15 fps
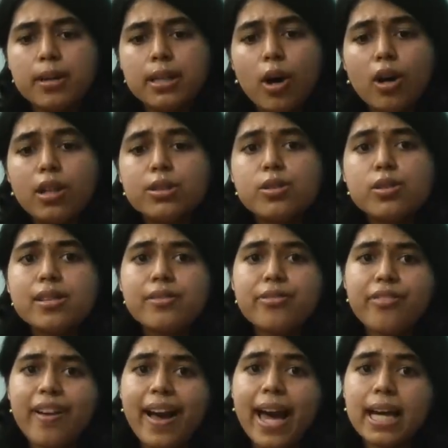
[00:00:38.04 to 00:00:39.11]
but also
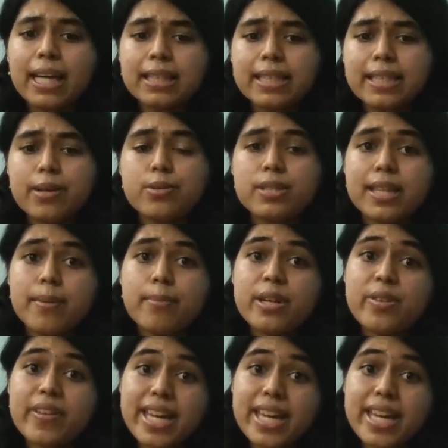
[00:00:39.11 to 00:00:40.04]
the fact that I was able to